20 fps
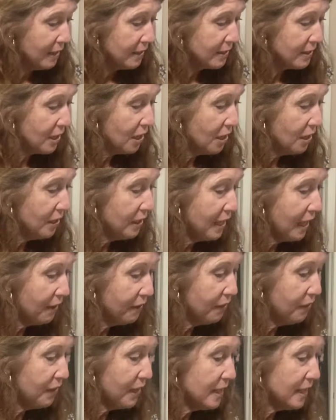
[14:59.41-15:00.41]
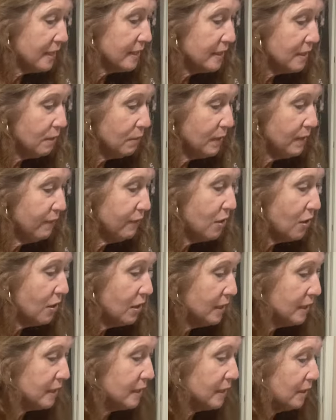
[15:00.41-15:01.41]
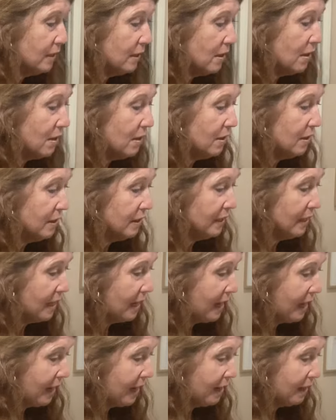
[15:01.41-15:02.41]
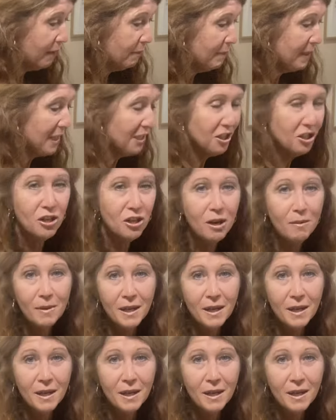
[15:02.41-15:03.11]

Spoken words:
So So the other things that we've got on our mix shop,